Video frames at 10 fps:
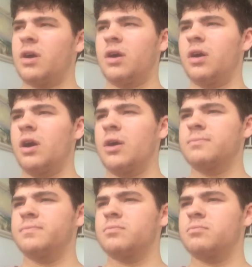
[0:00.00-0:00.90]
Uh,
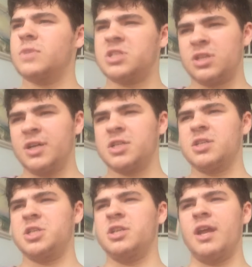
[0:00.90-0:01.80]
this is not just
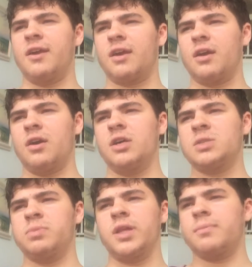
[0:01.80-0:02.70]
a generic
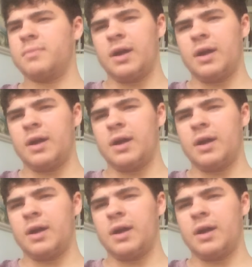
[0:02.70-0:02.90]
split.